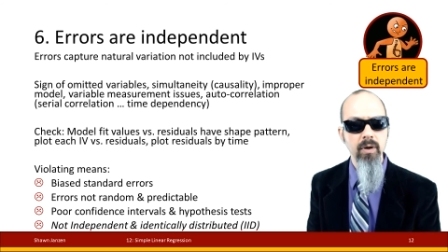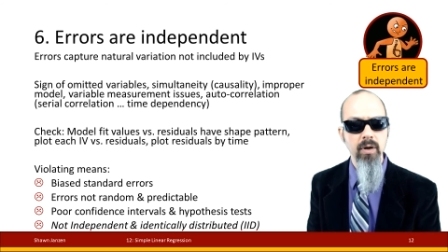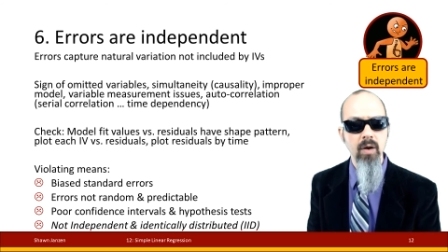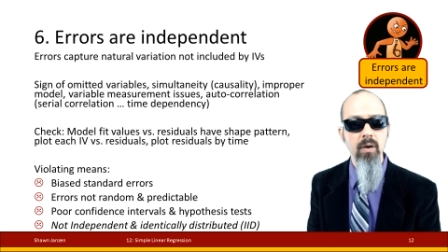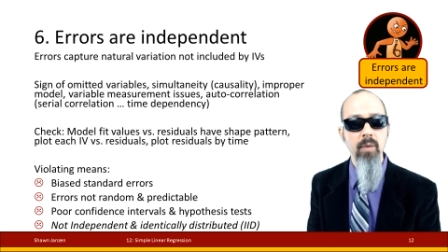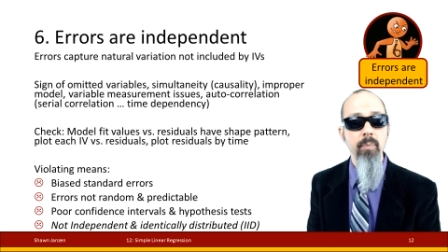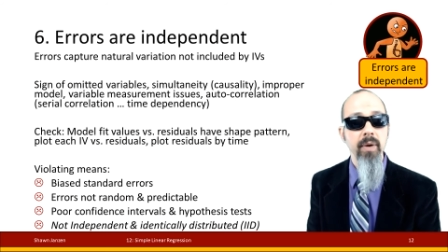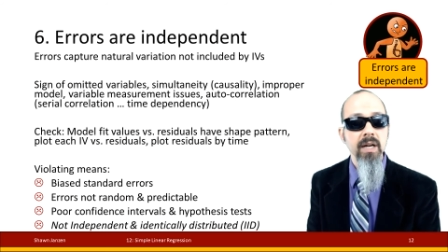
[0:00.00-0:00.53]
know
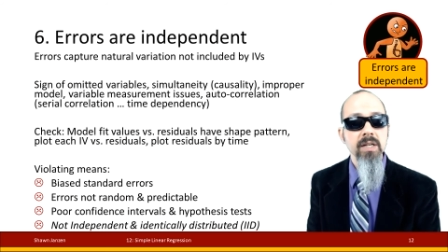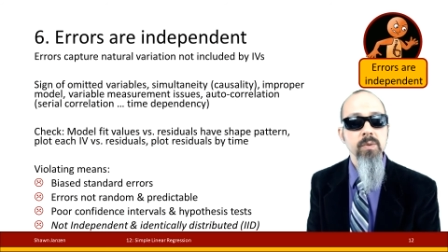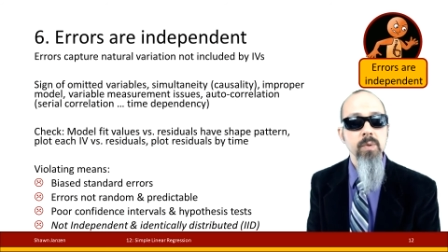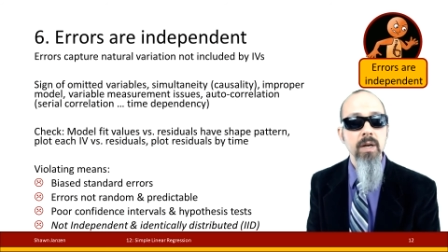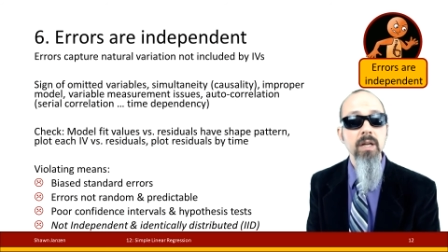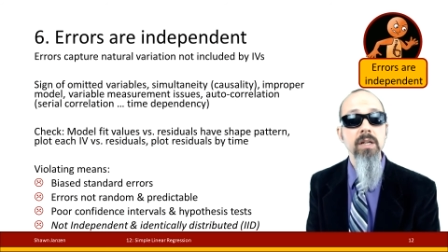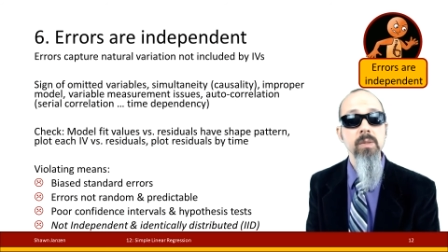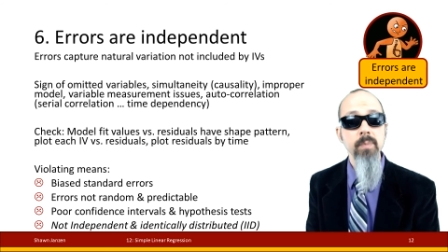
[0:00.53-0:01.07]
it, but I just want
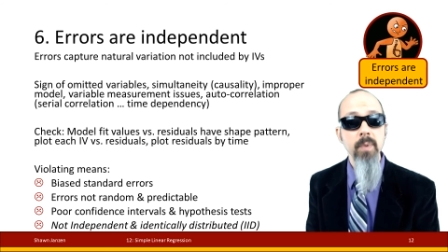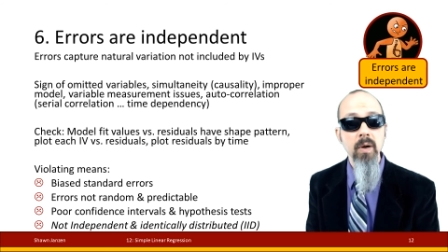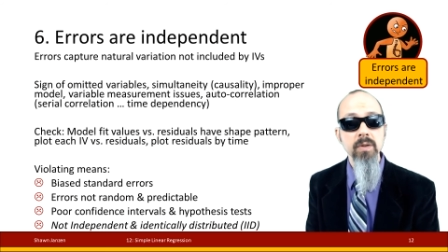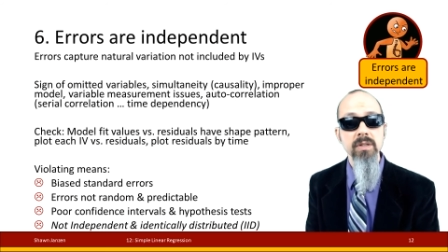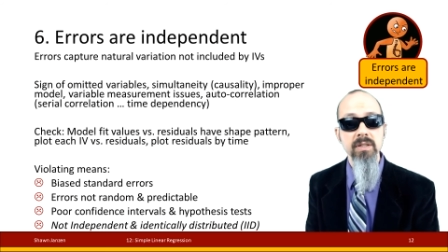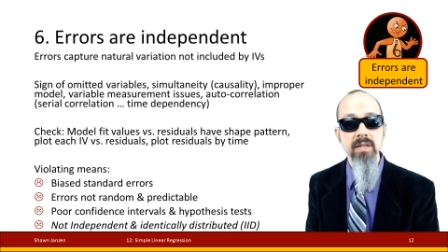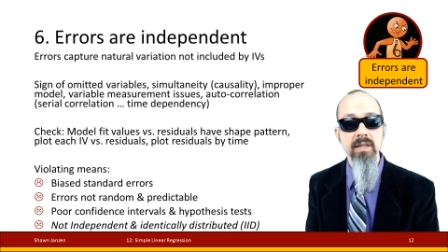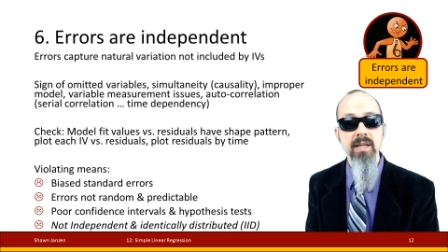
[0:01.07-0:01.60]
to expose
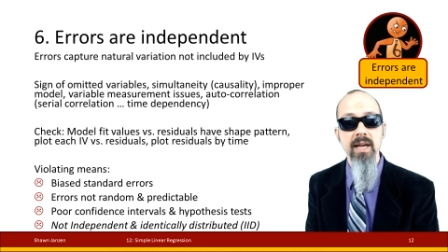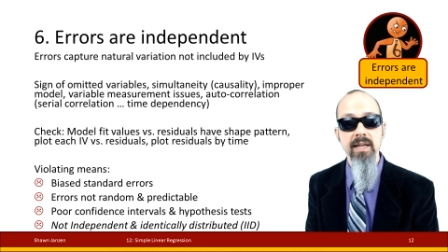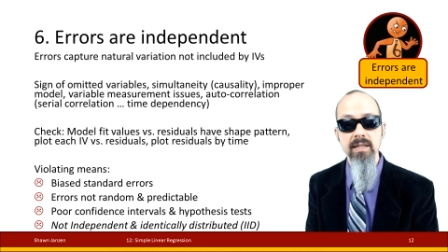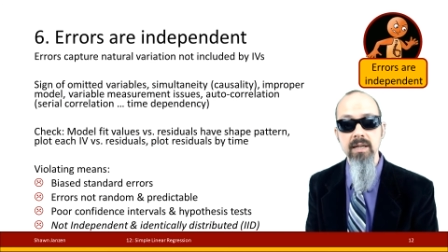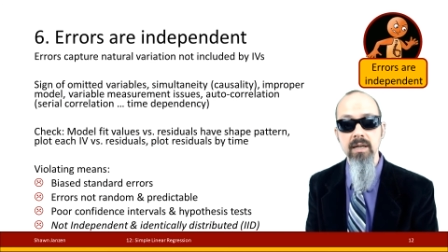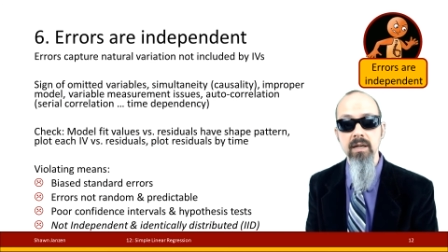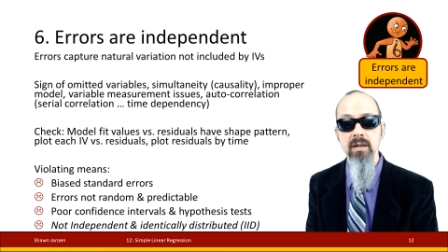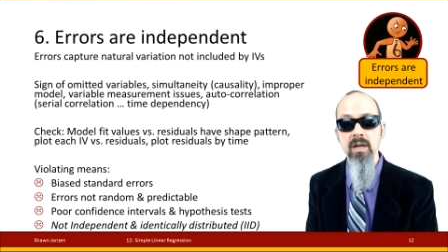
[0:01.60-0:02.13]
you to the
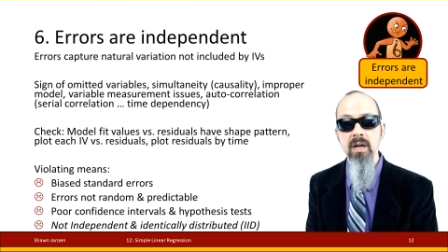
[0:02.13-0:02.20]
idea